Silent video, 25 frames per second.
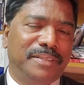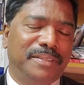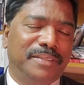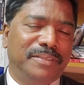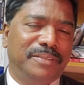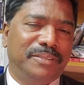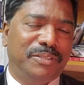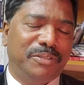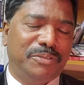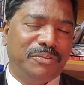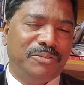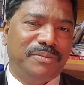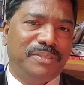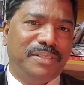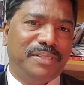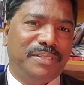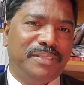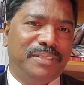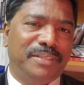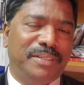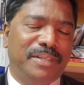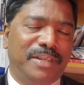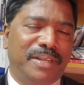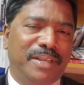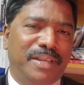So
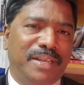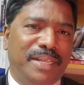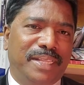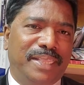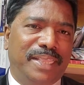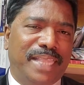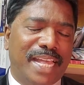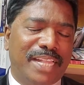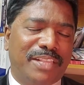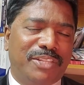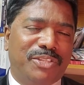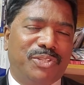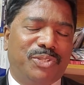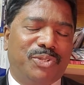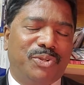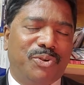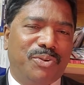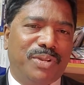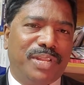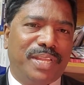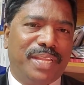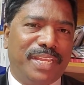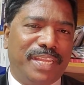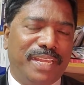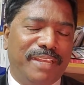that
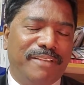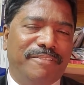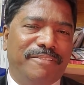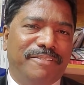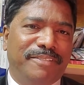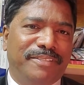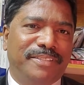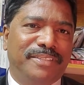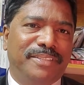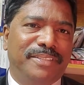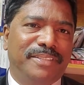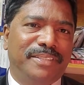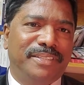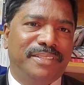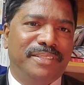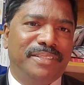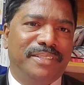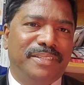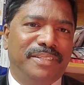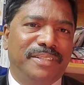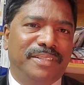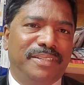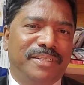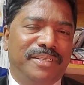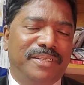story gives
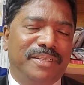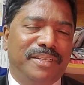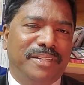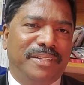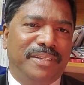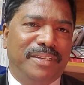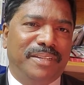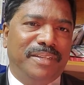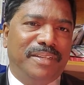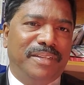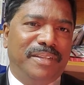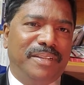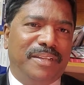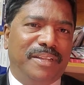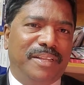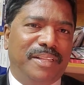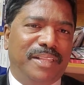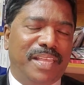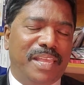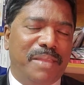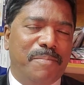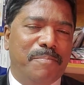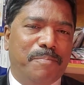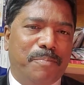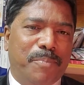
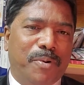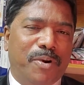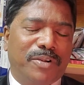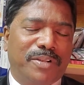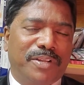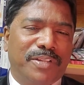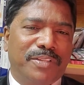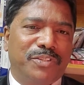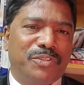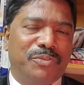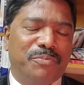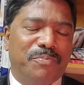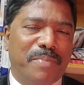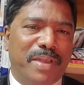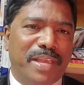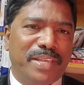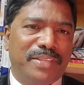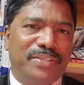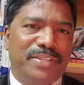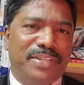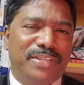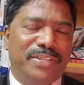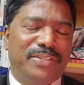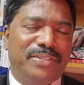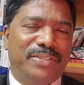the importance
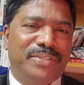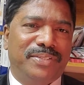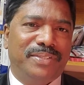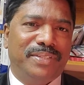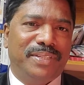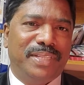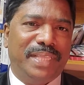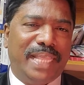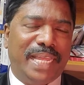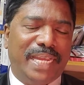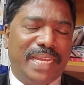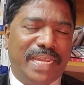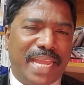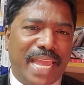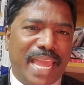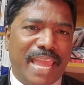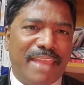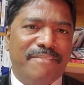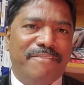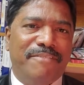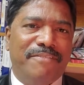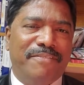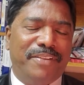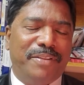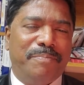message that
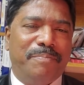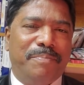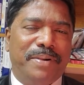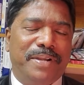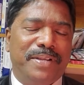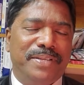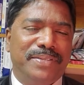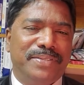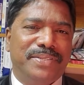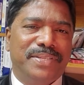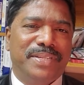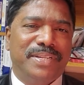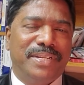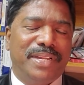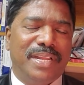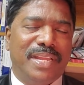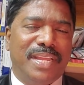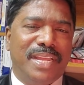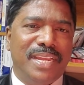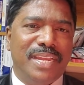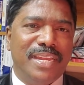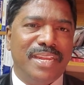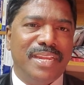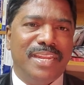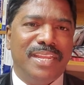every person
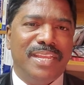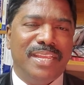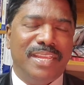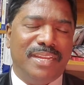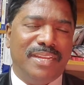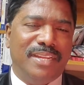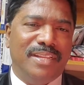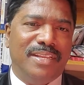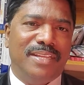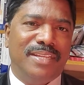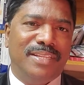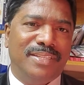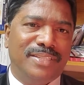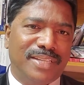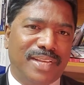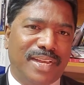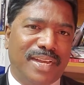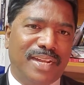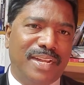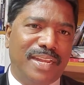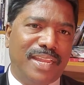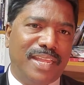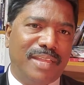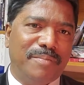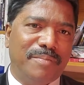in need is our
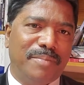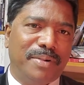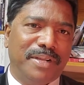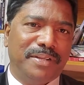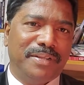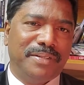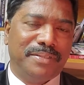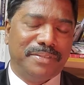neighbor.